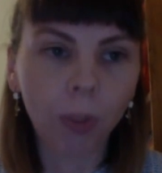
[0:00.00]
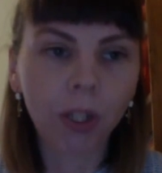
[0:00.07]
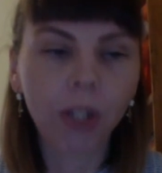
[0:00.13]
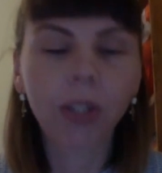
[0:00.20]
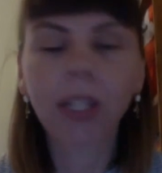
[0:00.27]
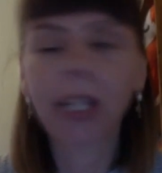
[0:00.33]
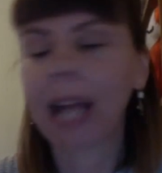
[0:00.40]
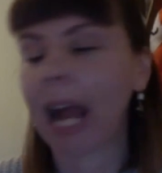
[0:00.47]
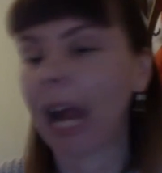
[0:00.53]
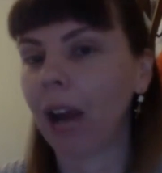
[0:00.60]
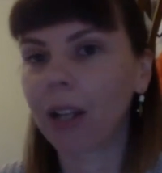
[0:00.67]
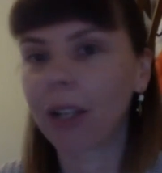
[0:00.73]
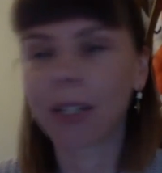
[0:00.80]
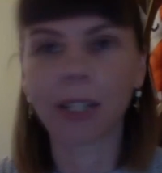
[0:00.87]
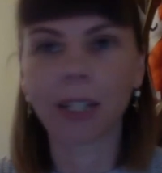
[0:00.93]
but just the
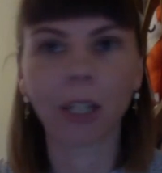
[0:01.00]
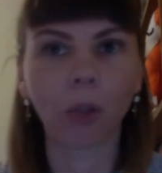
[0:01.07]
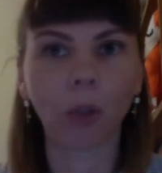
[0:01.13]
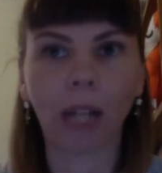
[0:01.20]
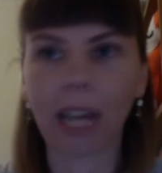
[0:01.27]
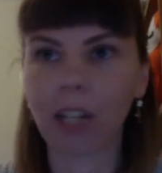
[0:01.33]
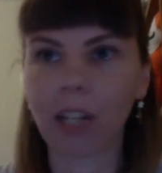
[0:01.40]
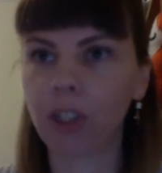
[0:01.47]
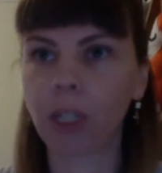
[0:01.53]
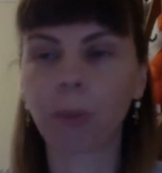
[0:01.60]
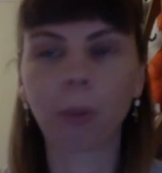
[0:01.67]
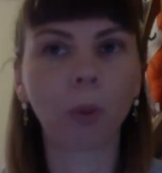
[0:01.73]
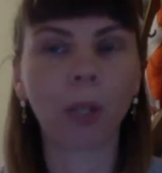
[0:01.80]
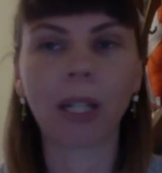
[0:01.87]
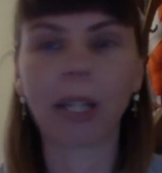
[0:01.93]
characters and the
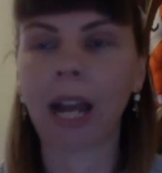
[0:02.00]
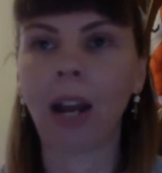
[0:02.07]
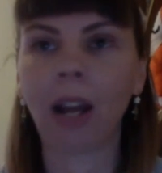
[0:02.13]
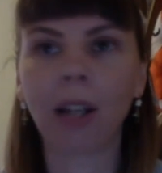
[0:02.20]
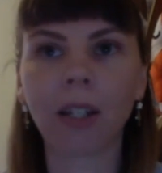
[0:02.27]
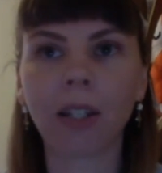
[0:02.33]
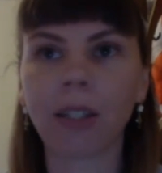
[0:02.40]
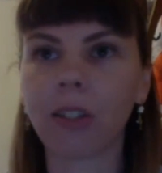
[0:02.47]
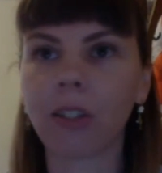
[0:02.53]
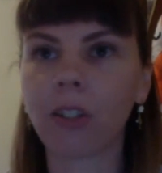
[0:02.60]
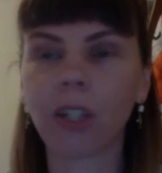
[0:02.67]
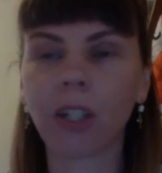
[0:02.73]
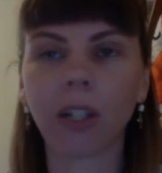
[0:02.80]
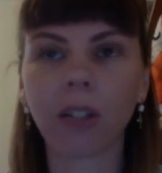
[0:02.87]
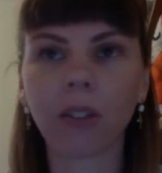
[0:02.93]
relationships between characters is
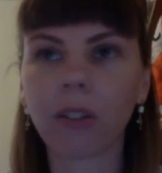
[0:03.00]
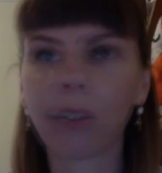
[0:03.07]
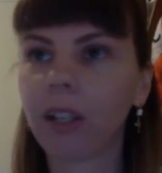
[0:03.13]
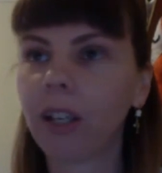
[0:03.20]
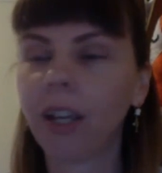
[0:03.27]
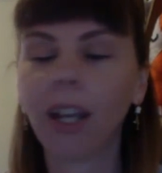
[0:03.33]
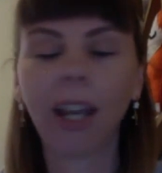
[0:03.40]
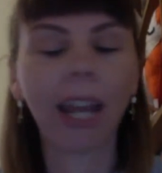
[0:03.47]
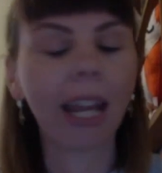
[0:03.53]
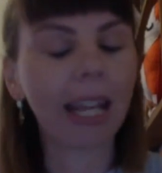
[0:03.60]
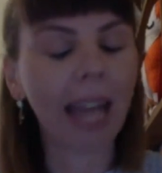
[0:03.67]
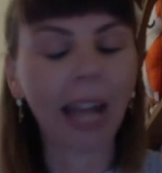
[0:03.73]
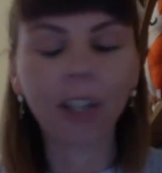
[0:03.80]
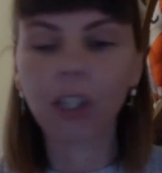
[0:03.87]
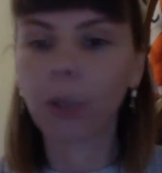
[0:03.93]
just, it
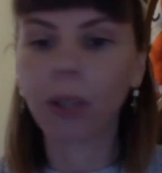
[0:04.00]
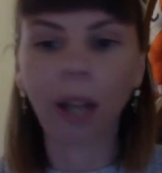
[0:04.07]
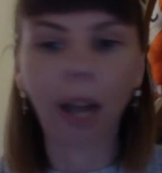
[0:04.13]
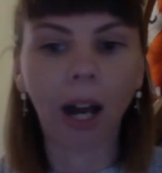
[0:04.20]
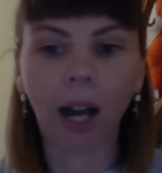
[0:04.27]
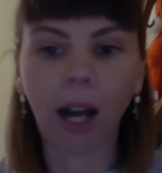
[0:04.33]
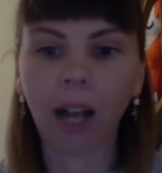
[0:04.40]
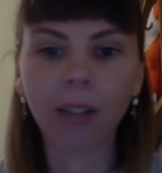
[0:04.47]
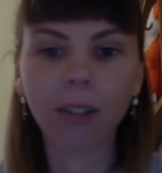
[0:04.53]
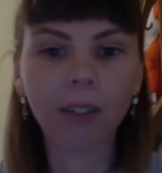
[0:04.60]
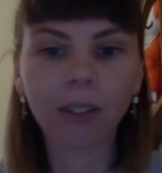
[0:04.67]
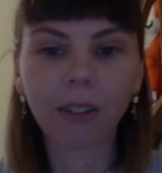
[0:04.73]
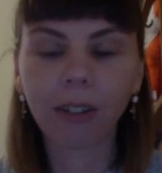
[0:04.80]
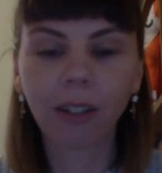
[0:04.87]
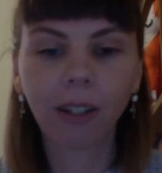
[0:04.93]
gets you in the heart
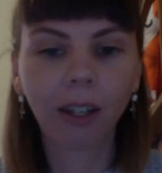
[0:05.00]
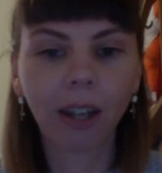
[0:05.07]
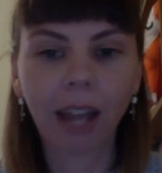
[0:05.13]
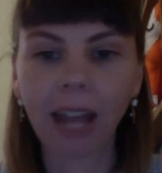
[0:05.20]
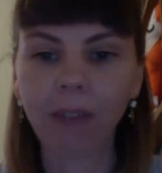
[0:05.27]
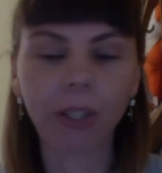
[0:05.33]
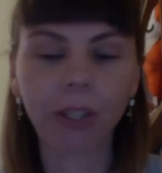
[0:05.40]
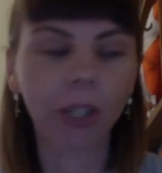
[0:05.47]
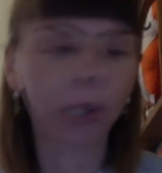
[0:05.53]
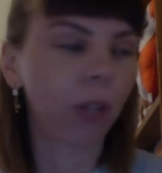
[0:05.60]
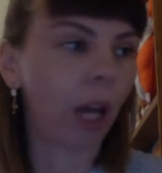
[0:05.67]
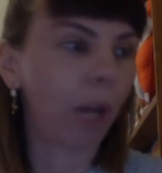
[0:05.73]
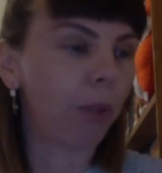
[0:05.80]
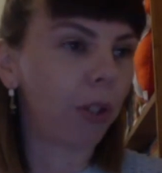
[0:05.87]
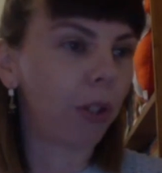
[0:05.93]
every single
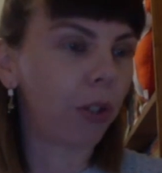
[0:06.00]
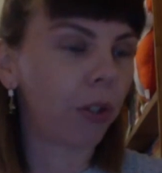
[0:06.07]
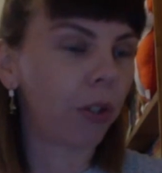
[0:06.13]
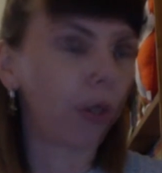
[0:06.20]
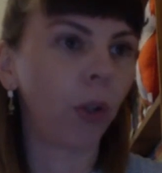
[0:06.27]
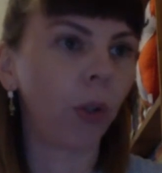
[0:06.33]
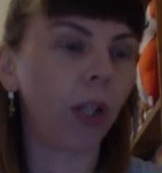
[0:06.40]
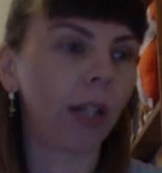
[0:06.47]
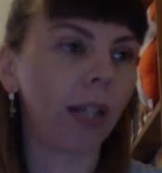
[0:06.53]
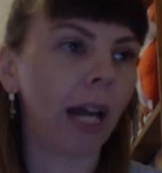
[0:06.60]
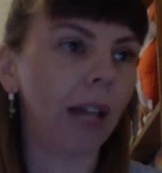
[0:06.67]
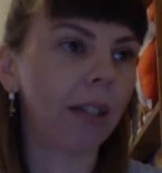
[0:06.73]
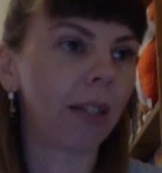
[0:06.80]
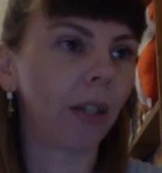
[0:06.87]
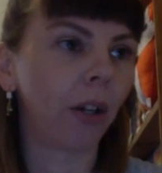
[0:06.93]
time. She's so good at
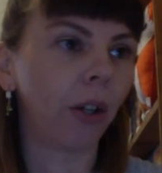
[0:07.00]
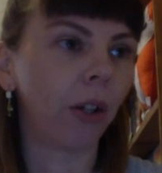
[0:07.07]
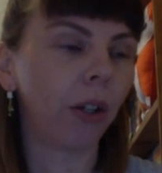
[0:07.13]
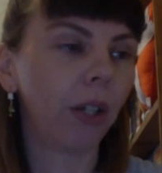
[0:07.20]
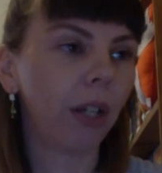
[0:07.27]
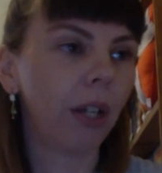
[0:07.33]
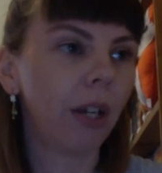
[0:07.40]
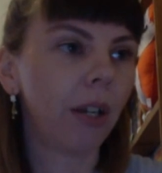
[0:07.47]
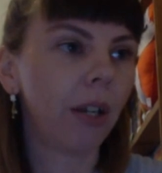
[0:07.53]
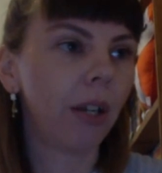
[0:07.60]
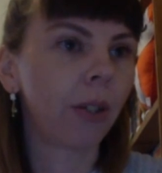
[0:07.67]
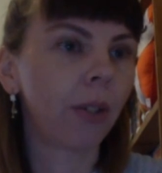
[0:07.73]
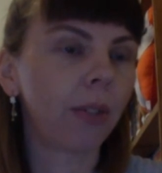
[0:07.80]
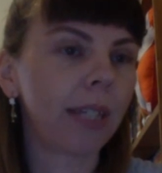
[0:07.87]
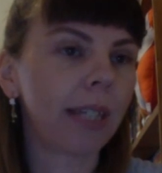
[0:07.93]
that. So
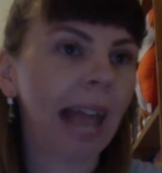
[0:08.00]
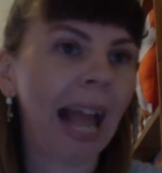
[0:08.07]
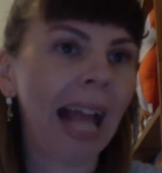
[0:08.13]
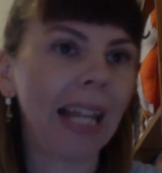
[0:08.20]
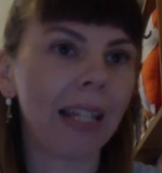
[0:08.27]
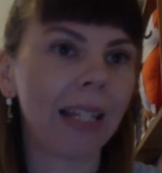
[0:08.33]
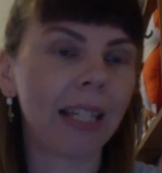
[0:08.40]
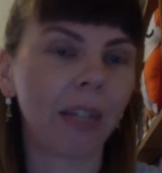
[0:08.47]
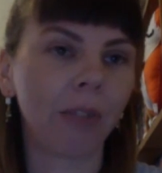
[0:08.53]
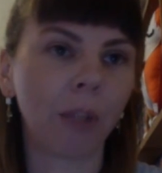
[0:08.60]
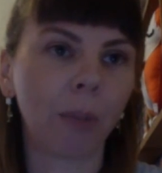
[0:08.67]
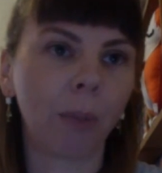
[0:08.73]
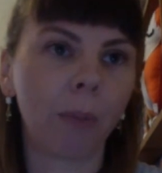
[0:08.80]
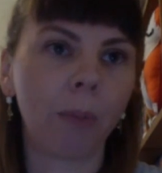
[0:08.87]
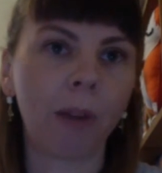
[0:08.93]
Taylor is
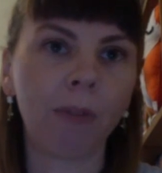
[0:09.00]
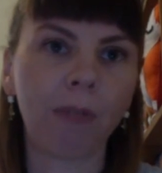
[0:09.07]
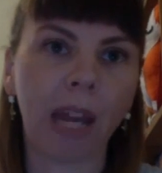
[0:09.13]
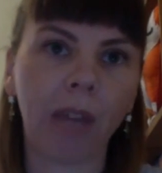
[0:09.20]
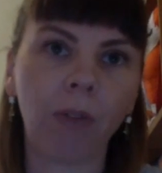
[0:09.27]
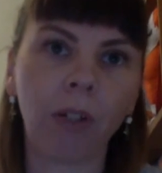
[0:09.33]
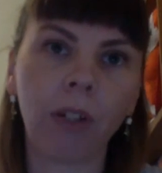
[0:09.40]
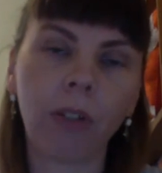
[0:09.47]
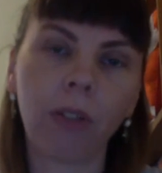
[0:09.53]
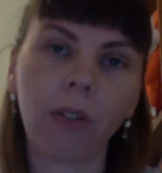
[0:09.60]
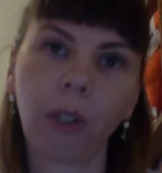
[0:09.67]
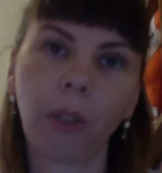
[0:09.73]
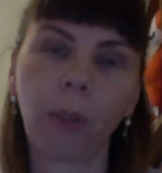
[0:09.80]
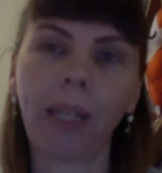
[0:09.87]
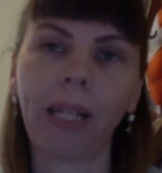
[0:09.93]
definitely probably my favourite
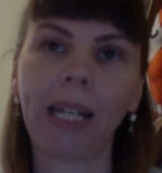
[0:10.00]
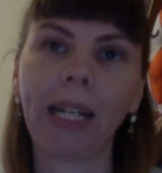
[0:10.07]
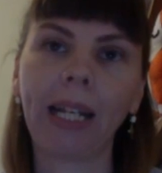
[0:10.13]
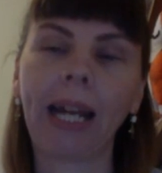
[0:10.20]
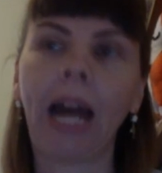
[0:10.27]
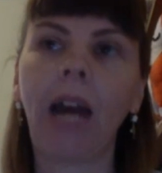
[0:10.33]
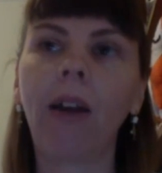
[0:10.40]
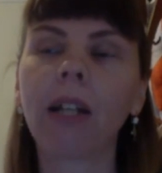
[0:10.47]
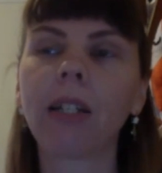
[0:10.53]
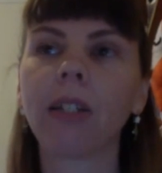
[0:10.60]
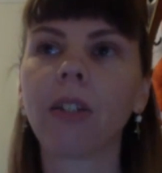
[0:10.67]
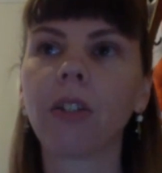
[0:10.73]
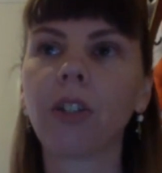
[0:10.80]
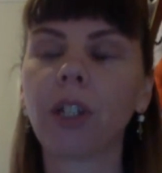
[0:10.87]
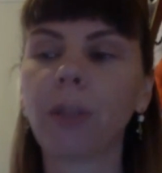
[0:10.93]
Melina character,
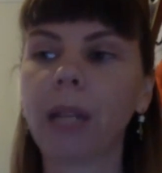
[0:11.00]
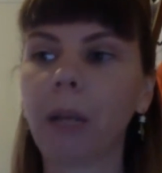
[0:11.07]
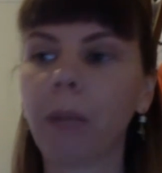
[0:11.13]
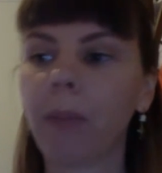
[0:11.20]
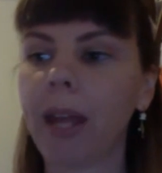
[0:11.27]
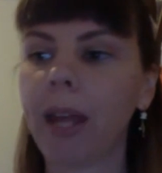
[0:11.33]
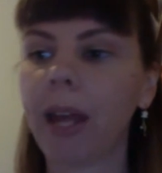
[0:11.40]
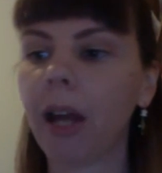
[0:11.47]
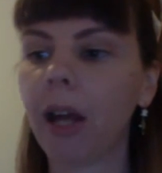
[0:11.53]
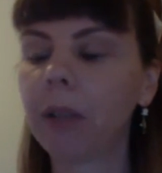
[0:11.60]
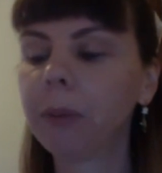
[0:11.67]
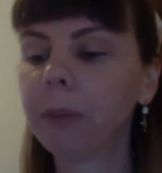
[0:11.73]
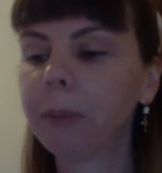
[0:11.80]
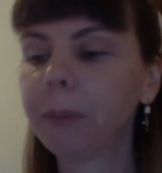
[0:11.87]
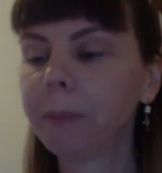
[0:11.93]
so she'd be up there.
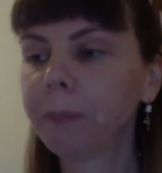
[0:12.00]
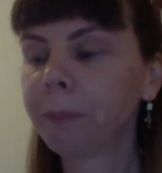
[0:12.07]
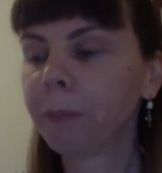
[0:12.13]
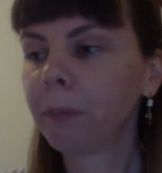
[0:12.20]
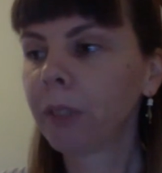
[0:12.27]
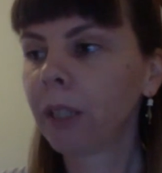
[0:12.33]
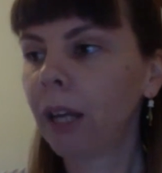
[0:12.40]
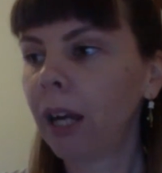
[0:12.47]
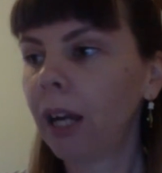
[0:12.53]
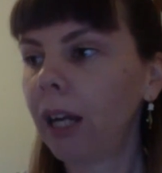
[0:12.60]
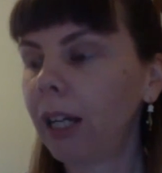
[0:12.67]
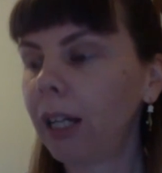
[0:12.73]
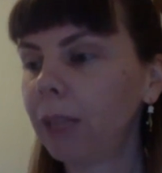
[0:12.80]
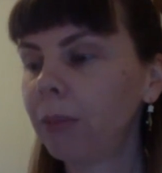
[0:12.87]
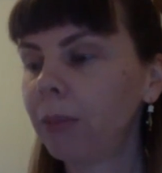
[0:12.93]

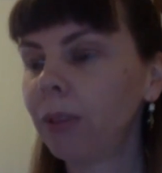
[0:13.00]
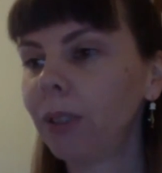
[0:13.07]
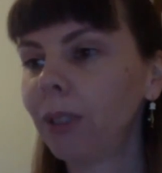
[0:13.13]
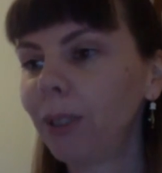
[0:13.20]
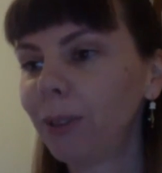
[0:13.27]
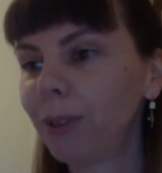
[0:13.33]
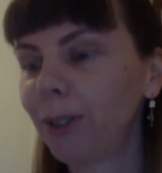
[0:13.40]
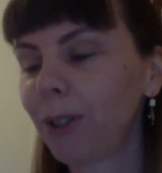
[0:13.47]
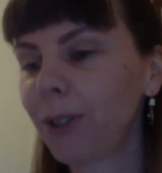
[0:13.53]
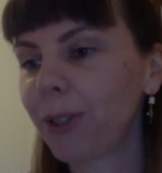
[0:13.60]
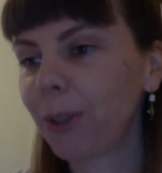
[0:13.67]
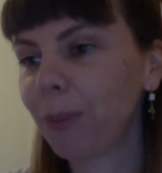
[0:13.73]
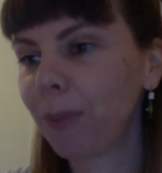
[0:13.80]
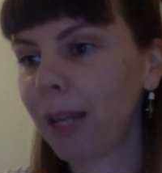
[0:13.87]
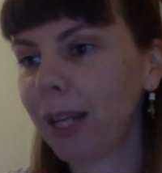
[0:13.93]
Oh gosh,
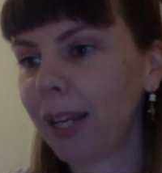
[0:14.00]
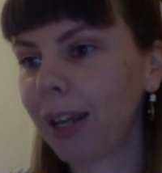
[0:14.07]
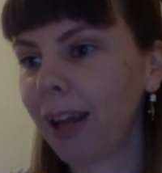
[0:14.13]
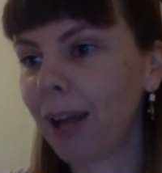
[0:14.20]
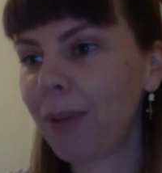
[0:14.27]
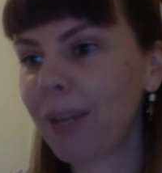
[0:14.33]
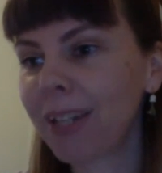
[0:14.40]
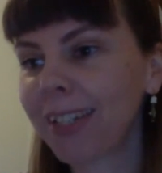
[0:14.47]
so many. I